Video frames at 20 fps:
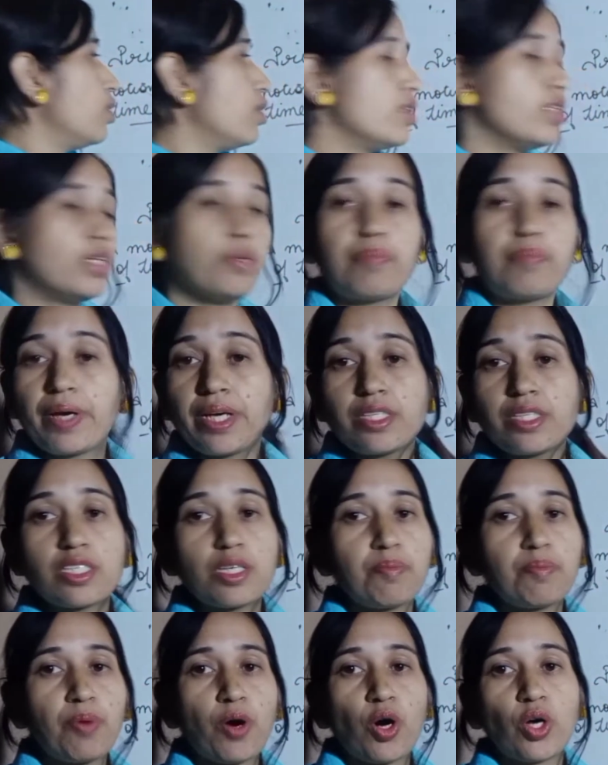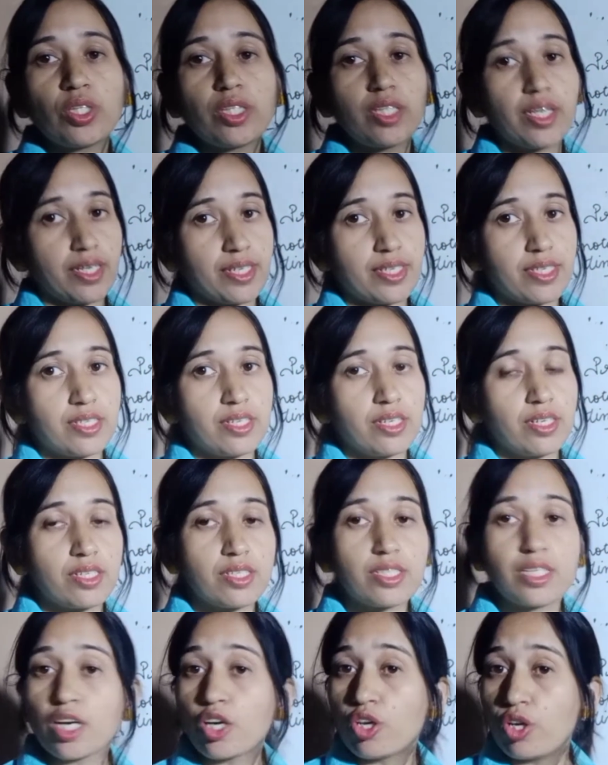depends upon this
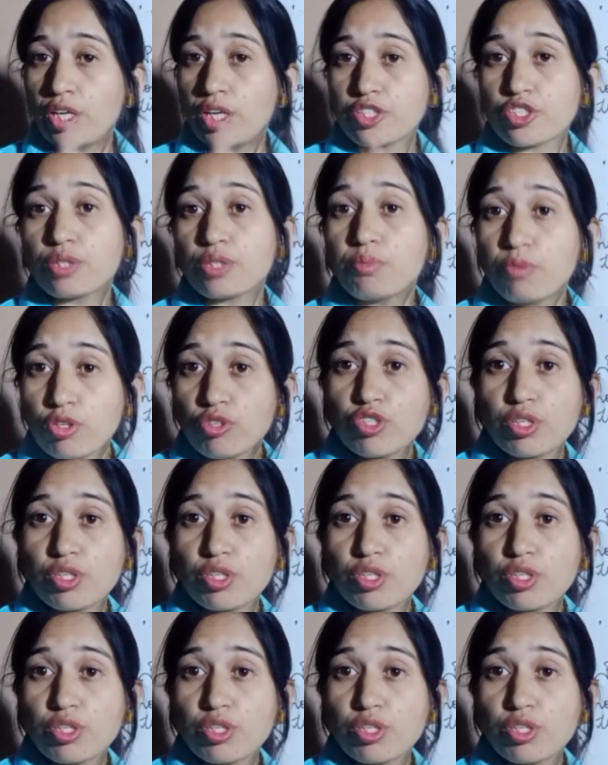circulatory motion,